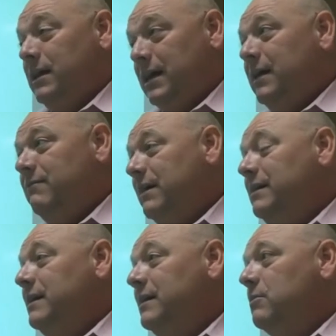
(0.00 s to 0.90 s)
And they gave
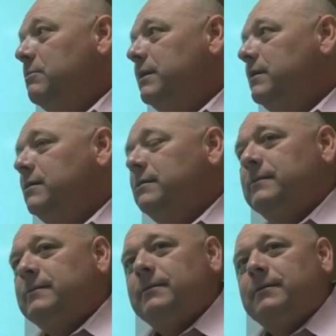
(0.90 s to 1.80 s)
that to him. And
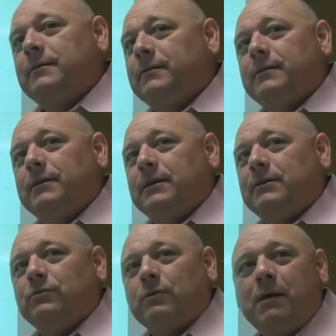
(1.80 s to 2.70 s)

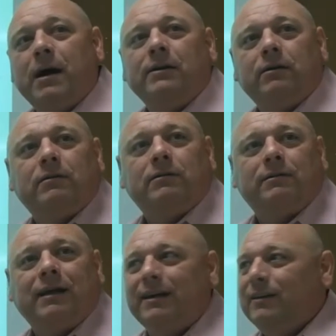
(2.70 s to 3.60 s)
it's a reminder.
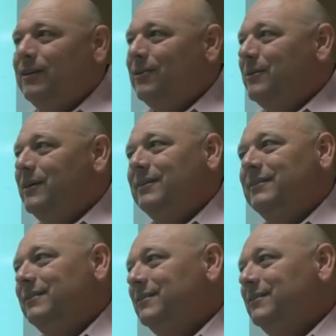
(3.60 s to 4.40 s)
Hey, you know what?